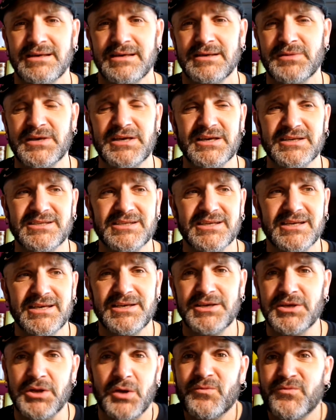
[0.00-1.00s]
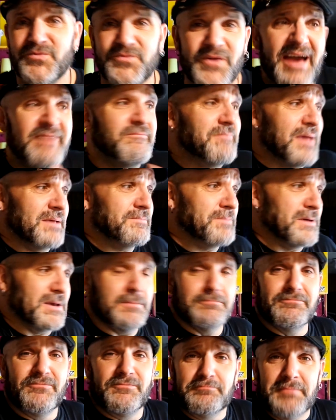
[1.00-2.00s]
Because 5
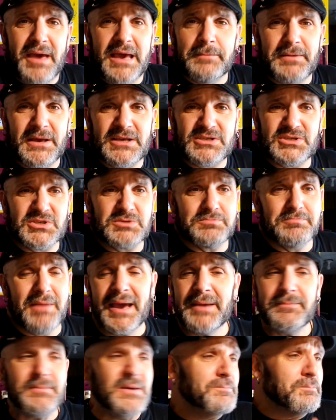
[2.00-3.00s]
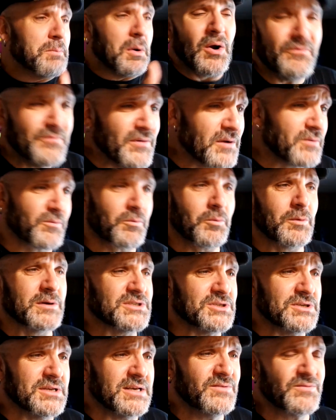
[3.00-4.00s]
megapixels might be perfect for
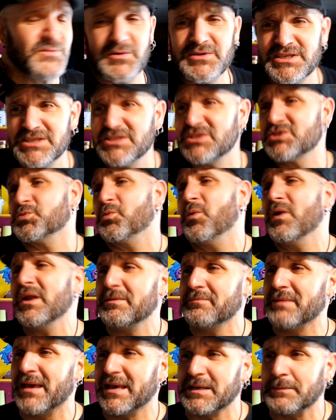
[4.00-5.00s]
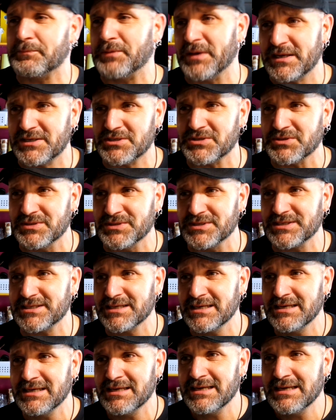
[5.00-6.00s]
what you need versus 20
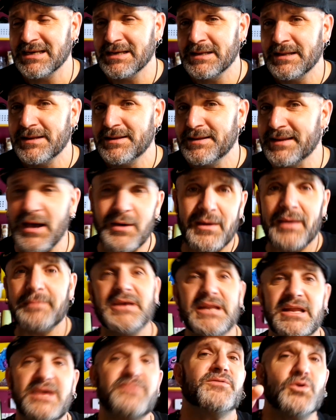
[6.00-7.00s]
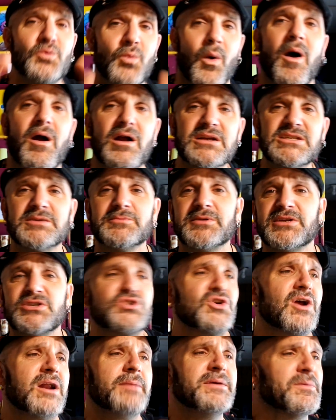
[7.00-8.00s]
megapixels. Now, I mean, if you are someone who's
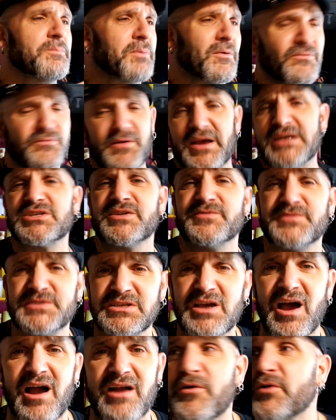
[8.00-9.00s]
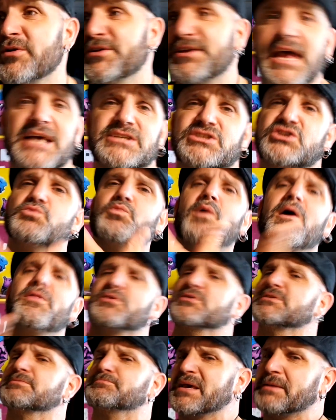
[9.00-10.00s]
trying to be a professional photographer, yes, you want
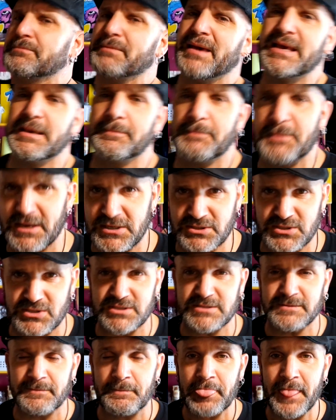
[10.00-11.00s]
those big megapixels.